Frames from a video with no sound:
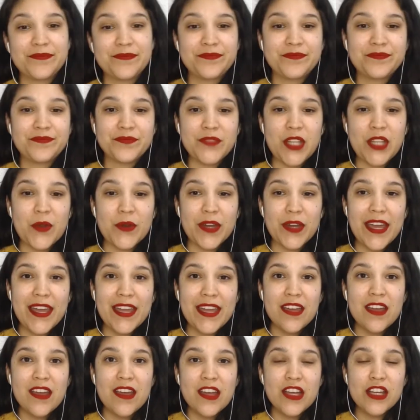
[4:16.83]
Okay?
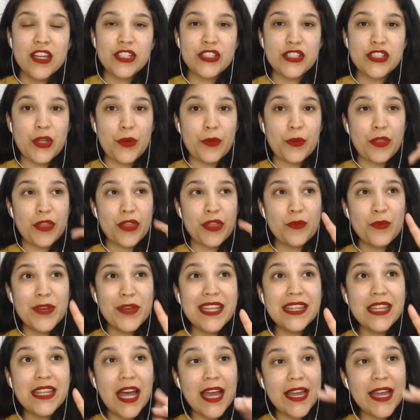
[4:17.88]
So 3
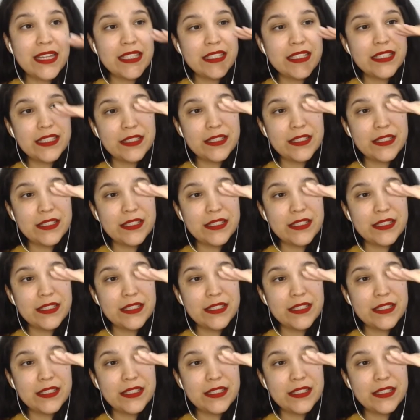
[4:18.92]
lines